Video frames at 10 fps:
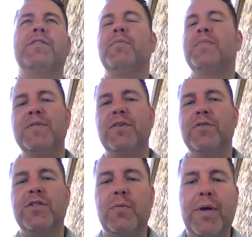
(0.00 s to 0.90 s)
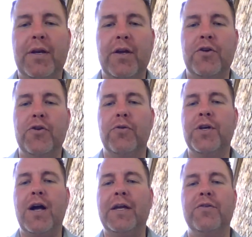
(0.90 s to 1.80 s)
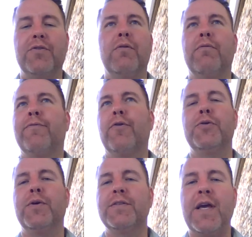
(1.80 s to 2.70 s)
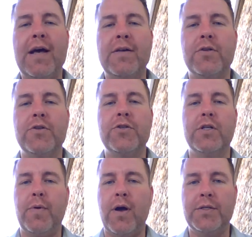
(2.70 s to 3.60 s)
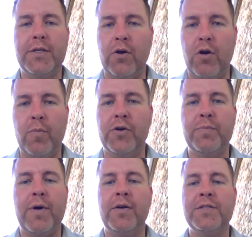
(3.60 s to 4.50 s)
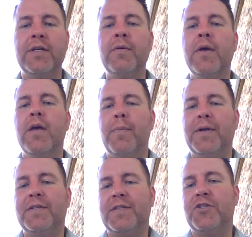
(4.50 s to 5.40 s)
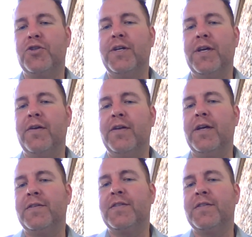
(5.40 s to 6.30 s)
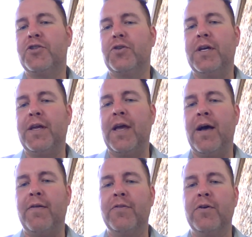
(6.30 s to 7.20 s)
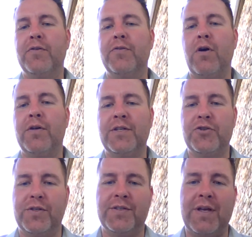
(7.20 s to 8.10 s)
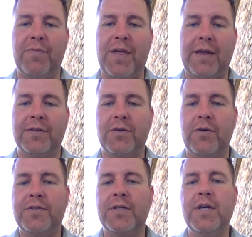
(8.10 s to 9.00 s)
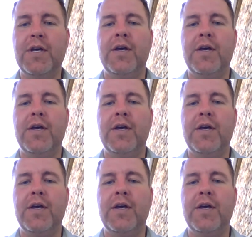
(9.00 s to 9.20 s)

sometimes they'll, just depending on who you're talking to, they'll refer to it as a hazard insurance policy or homeowners policy. But it's essentially they're all essentially the same thing. So it's